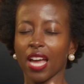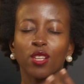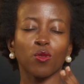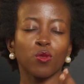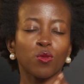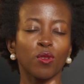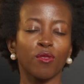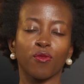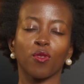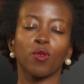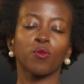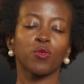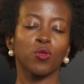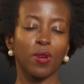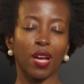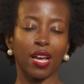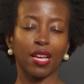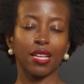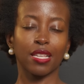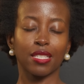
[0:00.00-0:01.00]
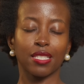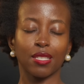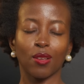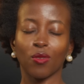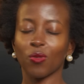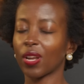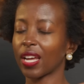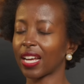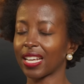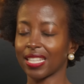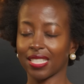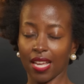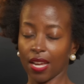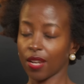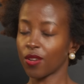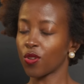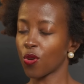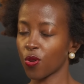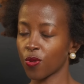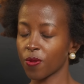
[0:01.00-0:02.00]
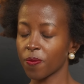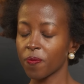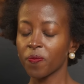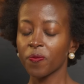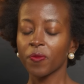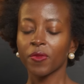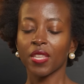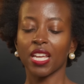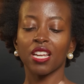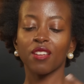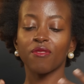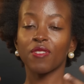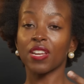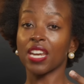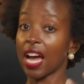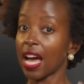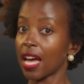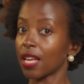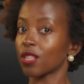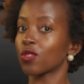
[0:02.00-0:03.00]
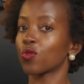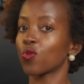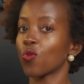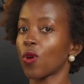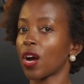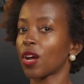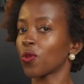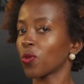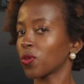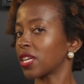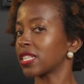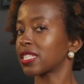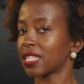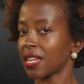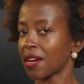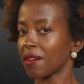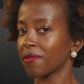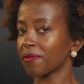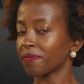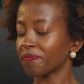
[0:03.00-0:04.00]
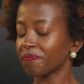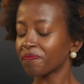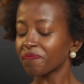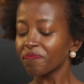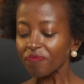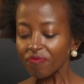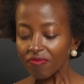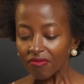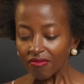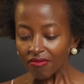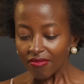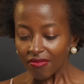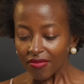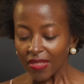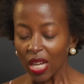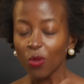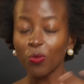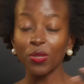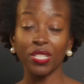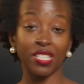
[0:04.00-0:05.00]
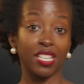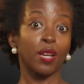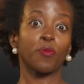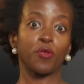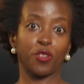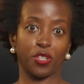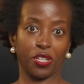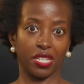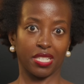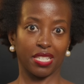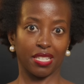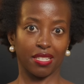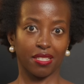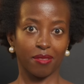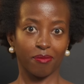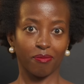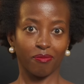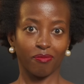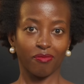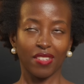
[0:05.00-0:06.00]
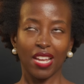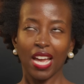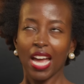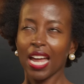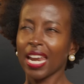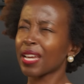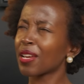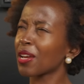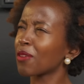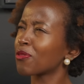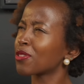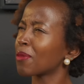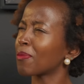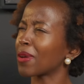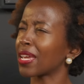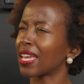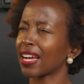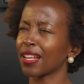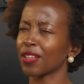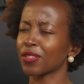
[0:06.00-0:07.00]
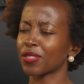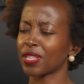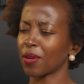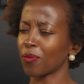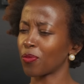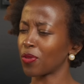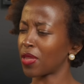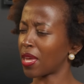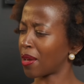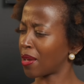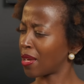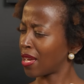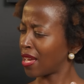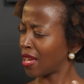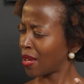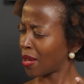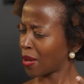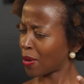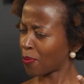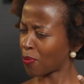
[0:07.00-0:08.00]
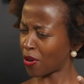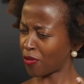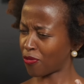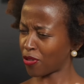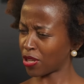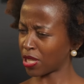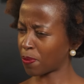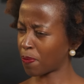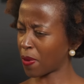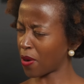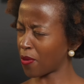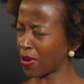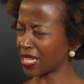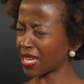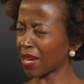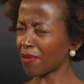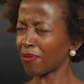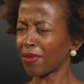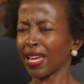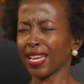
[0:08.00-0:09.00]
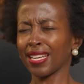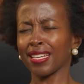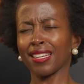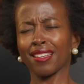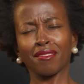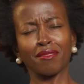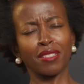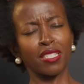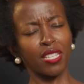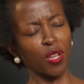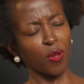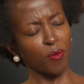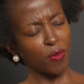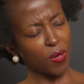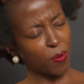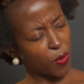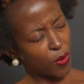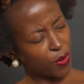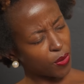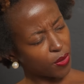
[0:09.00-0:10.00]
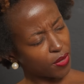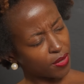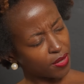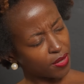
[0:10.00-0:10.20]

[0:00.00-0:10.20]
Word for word: I just want to inform you guys on like a side note that even us who had all that stuff, we still appreciate it. Mm. like every time I hear girls saying with their boyfriend's parent, I'm like, tell me more.